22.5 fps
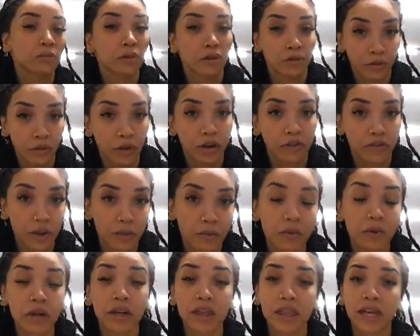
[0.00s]
before
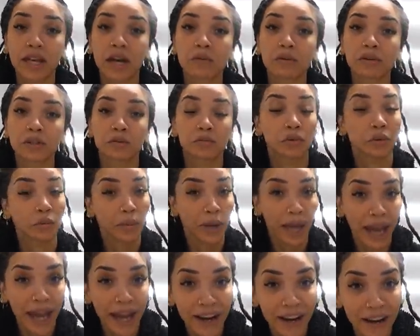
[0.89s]
February that I was
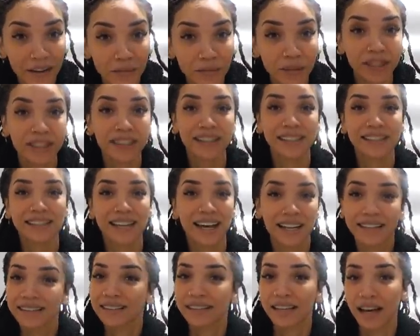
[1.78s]
prepared because
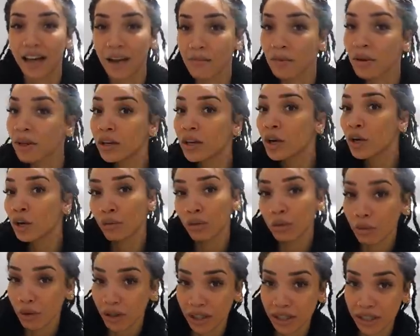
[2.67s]
last time
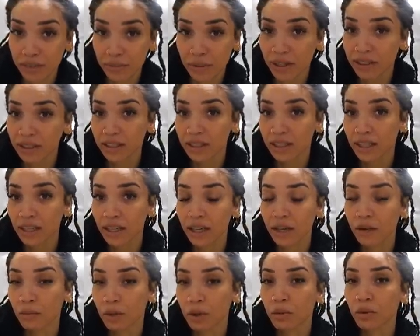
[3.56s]
we weren't expecting it
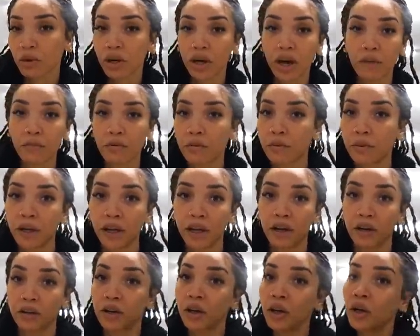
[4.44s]
and we were not
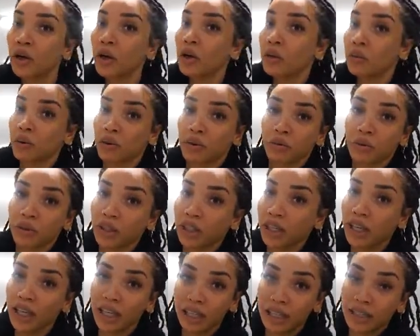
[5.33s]
prepared with
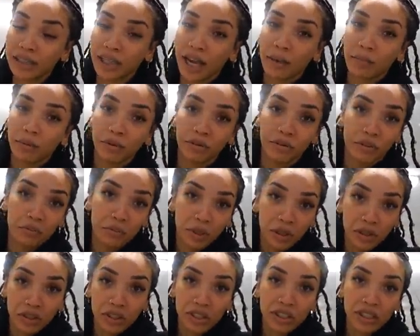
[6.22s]
really any type of
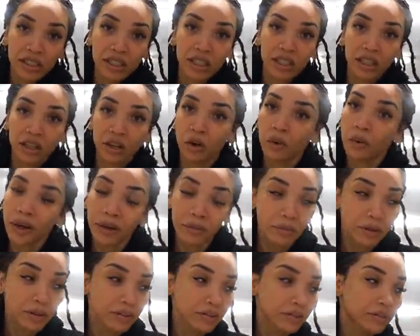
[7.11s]
emergency
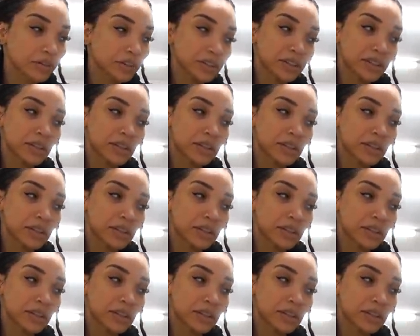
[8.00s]
equipment for